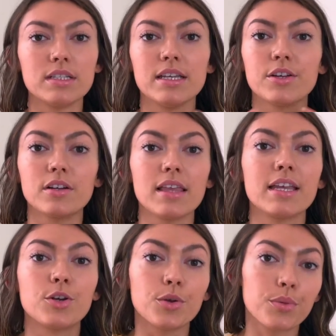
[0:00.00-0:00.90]
either like
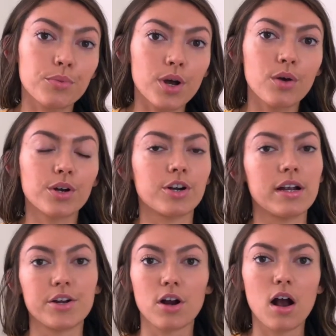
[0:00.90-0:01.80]
in our throat or
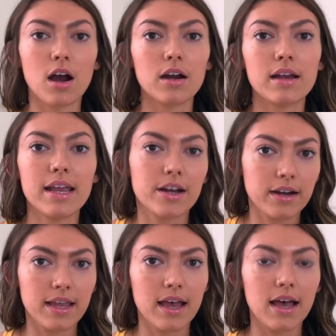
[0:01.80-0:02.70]
in our heart
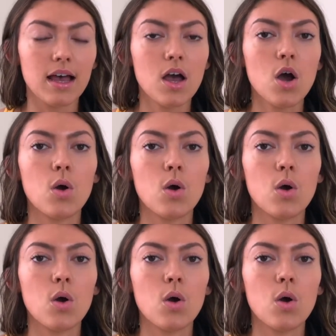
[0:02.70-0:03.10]
area,